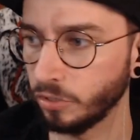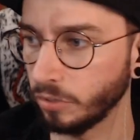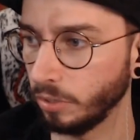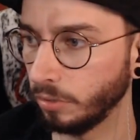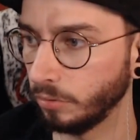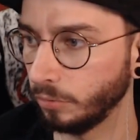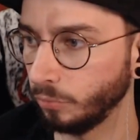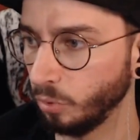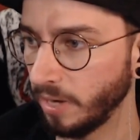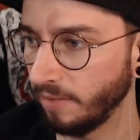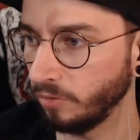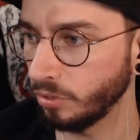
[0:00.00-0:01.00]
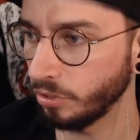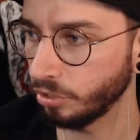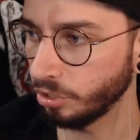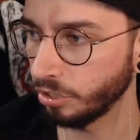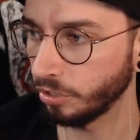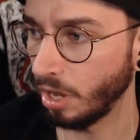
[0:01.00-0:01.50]
So whatever
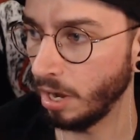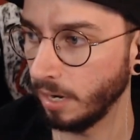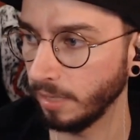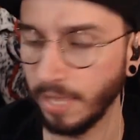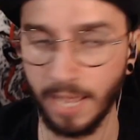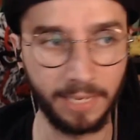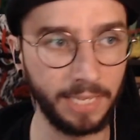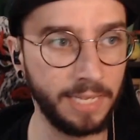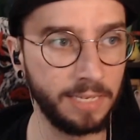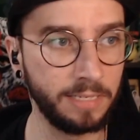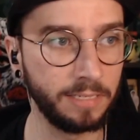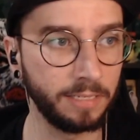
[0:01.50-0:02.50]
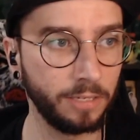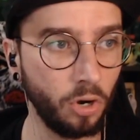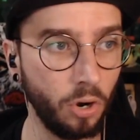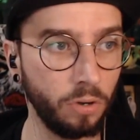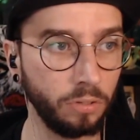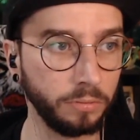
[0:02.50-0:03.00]
song that is
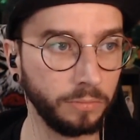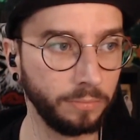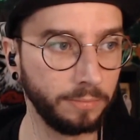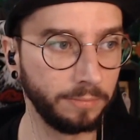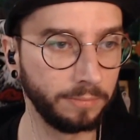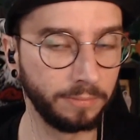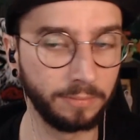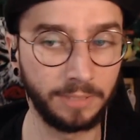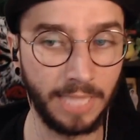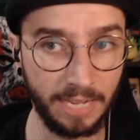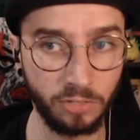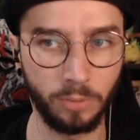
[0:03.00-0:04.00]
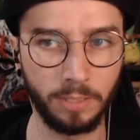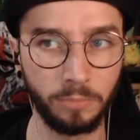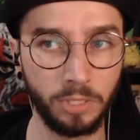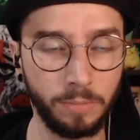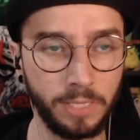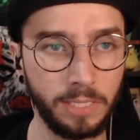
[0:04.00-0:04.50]
called, that's what
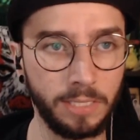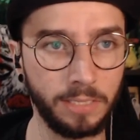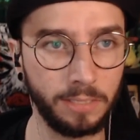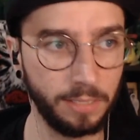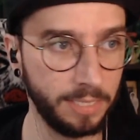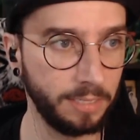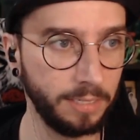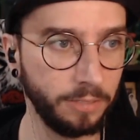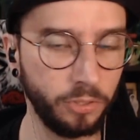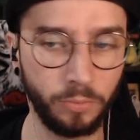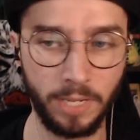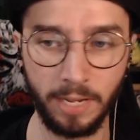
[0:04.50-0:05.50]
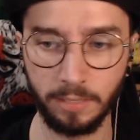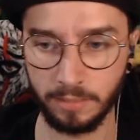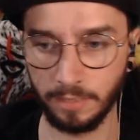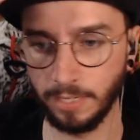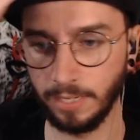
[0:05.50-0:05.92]
I'm going to be listening to next.